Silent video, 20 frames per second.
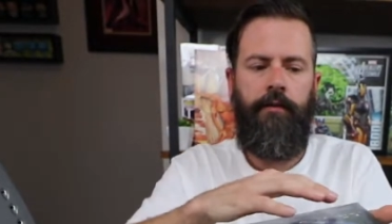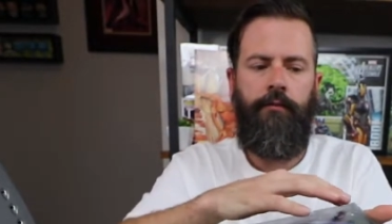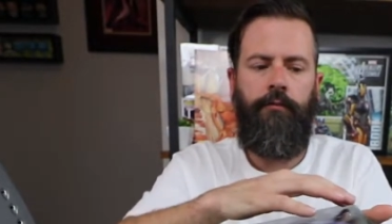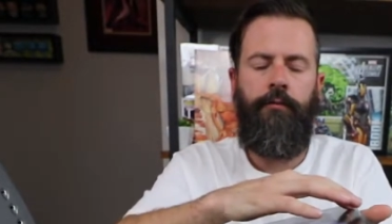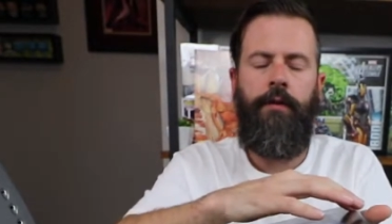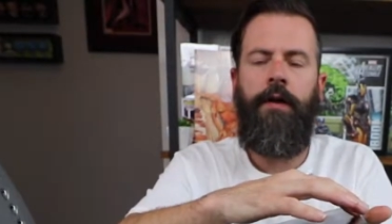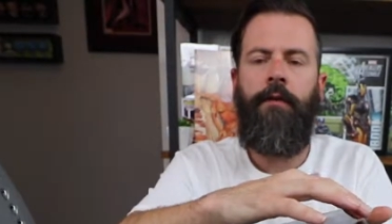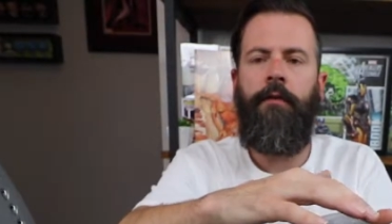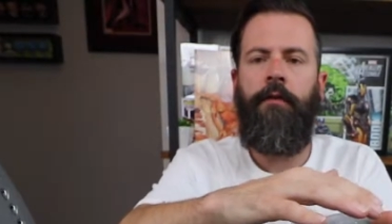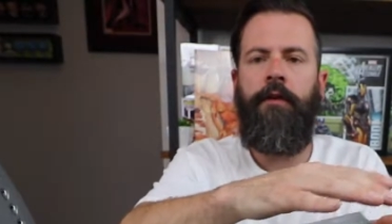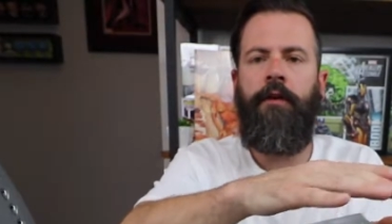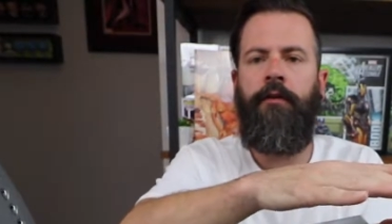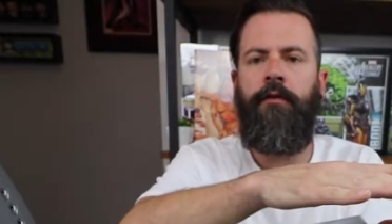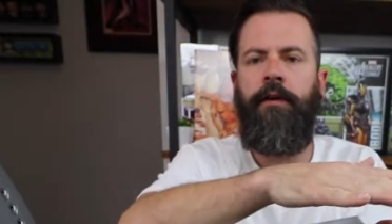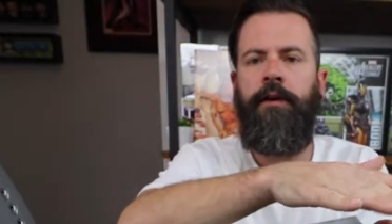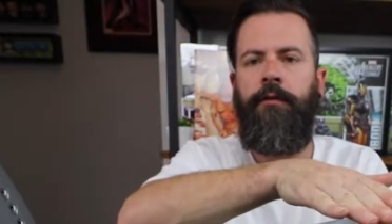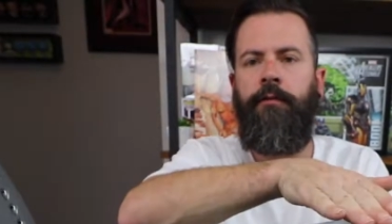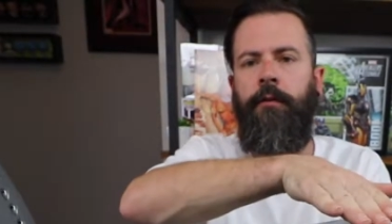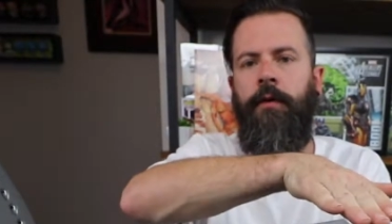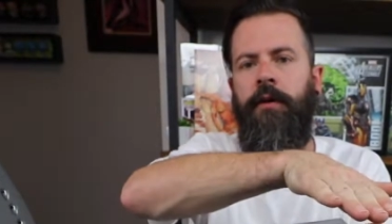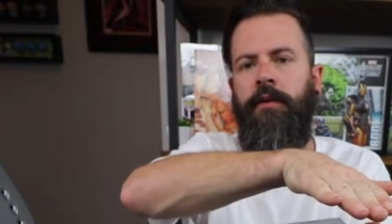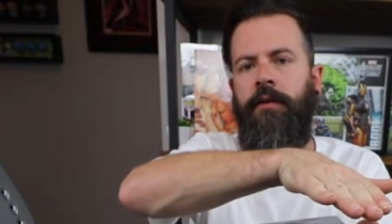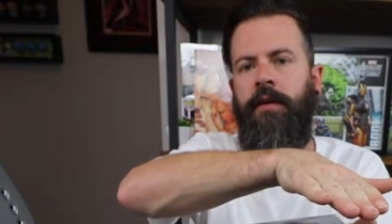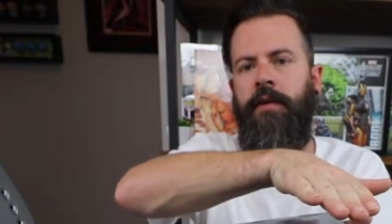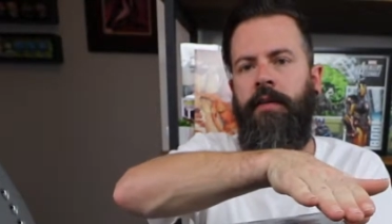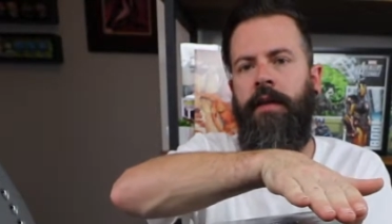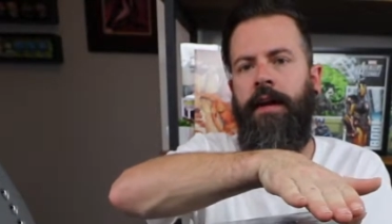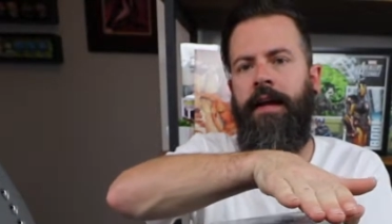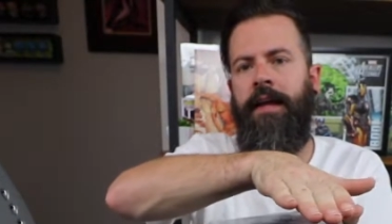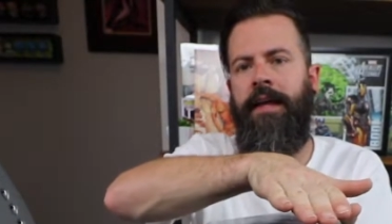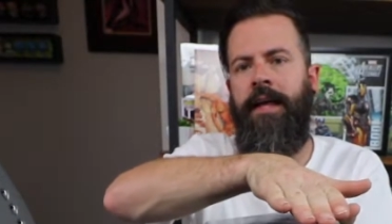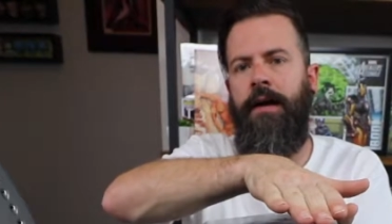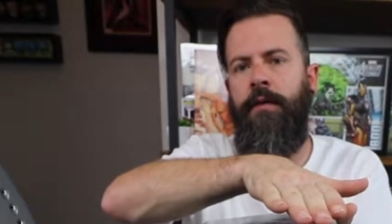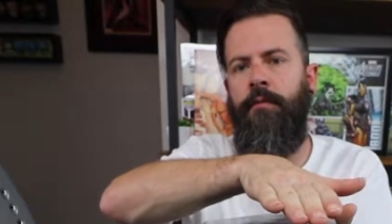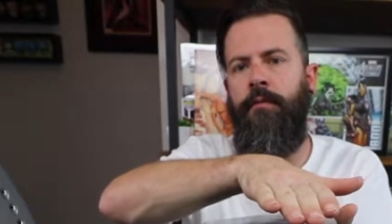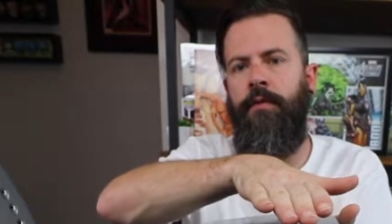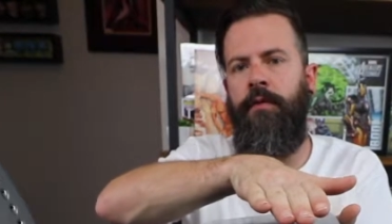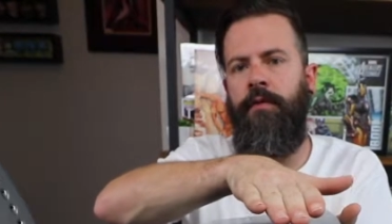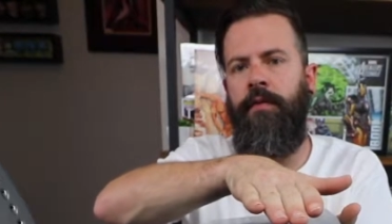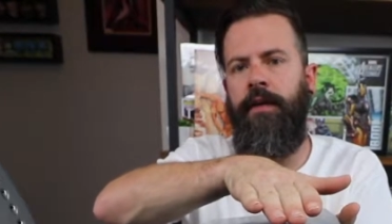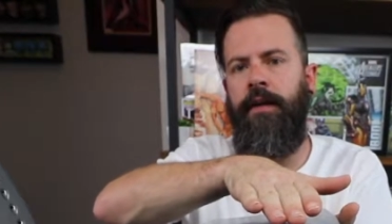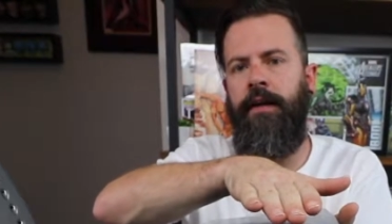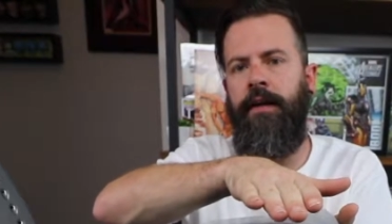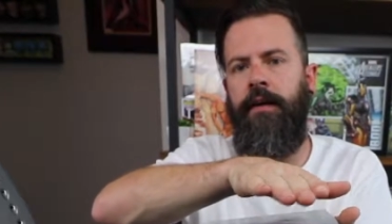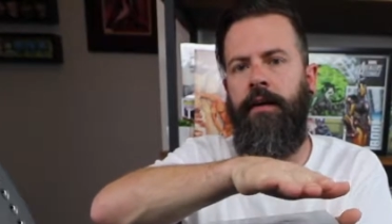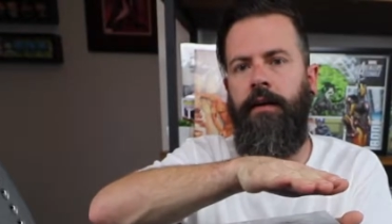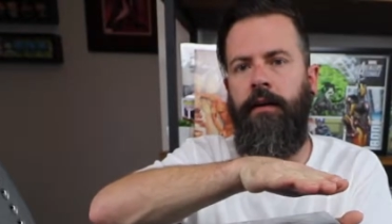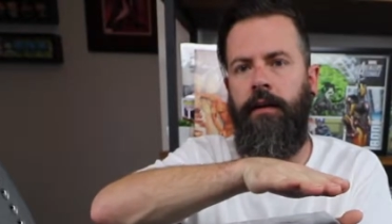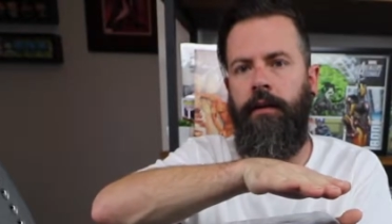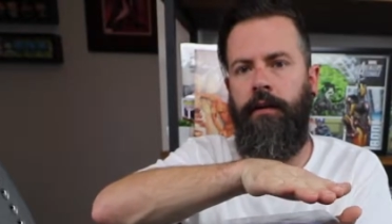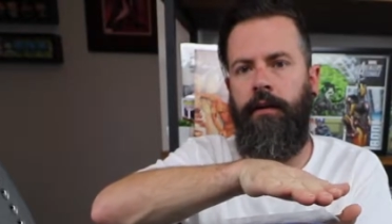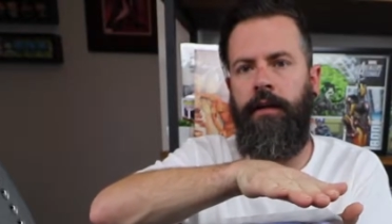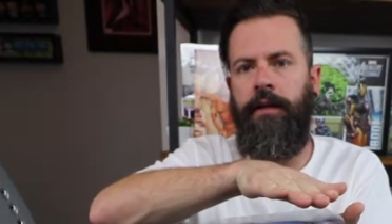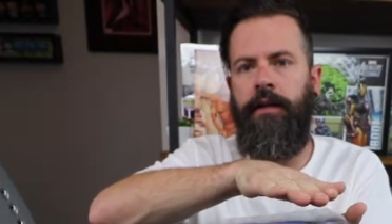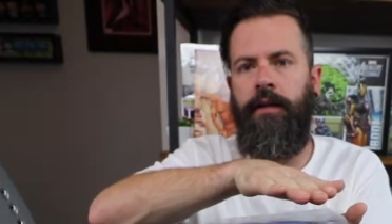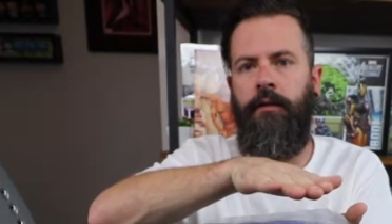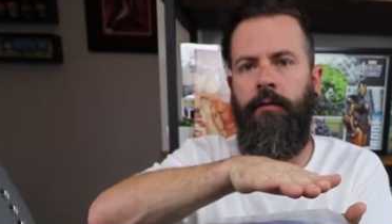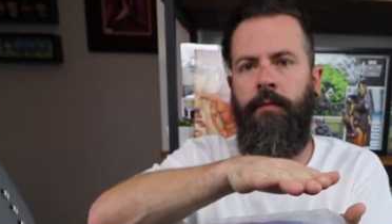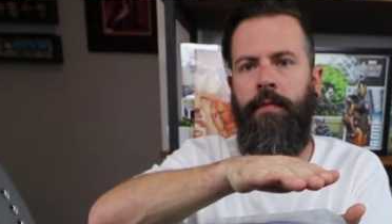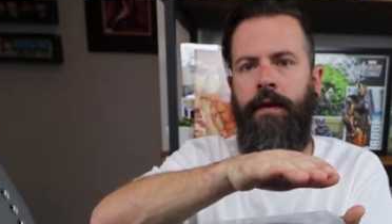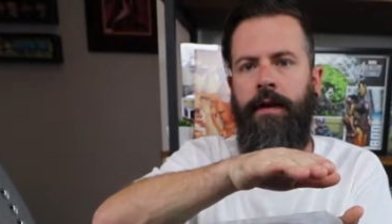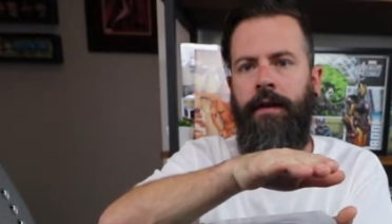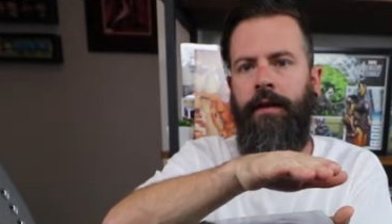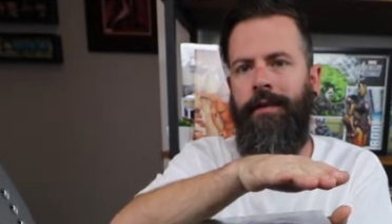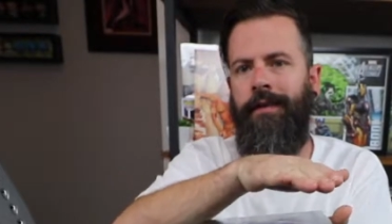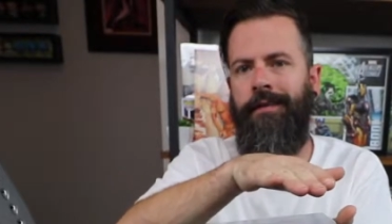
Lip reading: where the crease was, and then I kept moving it a little bit,